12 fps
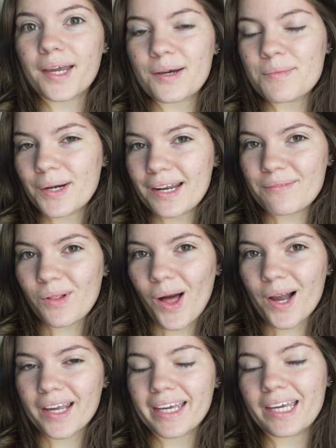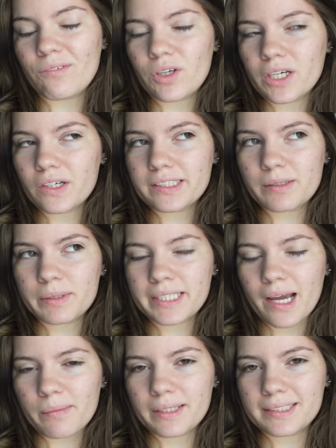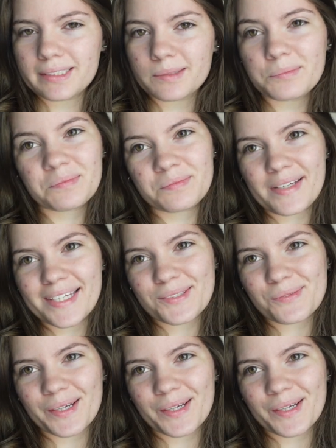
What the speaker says: Good morning, vlog. To be here, Tibby Tabbies, is